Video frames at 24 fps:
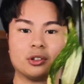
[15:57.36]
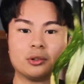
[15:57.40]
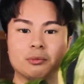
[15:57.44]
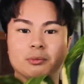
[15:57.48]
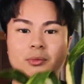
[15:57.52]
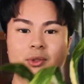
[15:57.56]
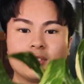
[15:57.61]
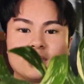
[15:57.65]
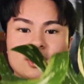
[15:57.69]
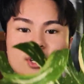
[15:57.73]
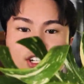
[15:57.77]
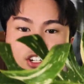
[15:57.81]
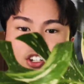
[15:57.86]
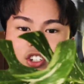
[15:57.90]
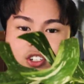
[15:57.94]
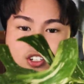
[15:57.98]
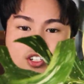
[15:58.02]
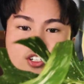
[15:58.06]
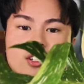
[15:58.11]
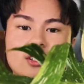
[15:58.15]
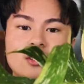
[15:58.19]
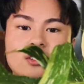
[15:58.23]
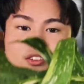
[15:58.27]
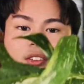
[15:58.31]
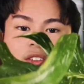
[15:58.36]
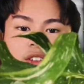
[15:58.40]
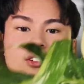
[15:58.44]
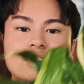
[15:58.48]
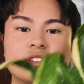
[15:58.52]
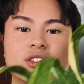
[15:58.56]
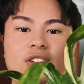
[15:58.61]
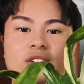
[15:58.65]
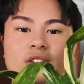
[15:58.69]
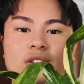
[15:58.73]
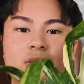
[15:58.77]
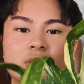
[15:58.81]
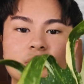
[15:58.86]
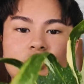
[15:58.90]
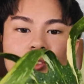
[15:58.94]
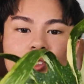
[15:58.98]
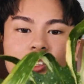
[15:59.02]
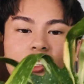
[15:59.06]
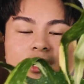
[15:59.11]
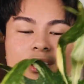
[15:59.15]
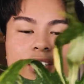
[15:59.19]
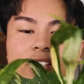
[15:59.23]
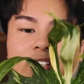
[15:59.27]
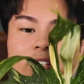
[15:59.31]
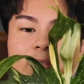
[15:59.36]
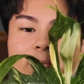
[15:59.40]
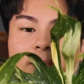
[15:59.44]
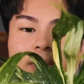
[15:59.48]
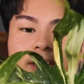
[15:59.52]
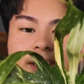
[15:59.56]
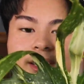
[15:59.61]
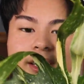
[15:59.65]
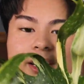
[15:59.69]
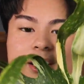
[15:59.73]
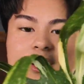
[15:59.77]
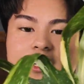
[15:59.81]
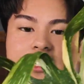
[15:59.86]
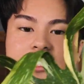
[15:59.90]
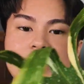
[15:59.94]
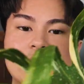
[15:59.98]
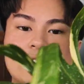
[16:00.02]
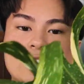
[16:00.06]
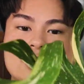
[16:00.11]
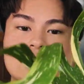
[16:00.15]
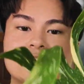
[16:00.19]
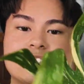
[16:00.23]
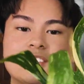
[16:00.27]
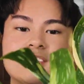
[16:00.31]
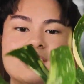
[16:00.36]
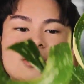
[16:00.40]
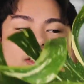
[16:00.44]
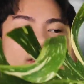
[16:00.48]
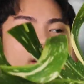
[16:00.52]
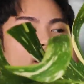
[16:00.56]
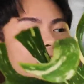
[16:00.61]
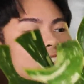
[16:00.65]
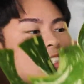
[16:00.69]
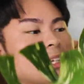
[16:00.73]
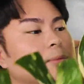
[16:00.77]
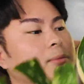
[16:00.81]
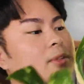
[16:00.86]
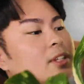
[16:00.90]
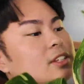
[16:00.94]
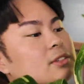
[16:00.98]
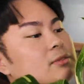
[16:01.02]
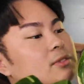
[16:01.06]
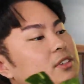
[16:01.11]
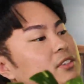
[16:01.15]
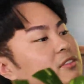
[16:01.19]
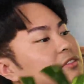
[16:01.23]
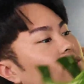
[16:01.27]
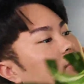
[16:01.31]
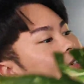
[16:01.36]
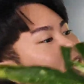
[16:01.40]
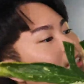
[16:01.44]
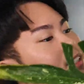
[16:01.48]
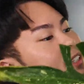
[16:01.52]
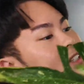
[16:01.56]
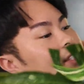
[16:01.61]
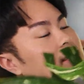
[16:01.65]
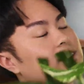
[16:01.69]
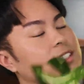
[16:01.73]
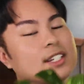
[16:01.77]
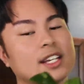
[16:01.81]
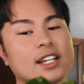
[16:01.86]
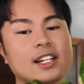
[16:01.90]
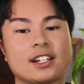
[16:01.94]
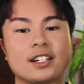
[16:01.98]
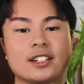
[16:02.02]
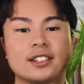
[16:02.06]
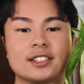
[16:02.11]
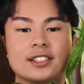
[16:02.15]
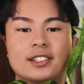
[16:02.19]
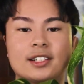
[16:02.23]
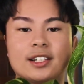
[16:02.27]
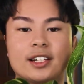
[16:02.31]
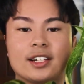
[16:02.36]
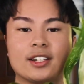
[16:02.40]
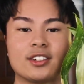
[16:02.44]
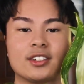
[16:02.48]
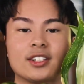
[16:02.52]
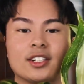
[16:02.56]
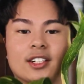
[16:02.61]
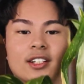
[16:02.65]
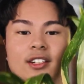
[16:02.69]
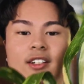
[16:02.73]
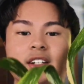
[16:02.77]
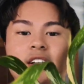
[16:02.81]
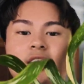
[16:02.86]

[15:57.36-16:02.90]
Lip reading: mutation to the Monstera tattoo, except this one, of course, is a Thai Constellation.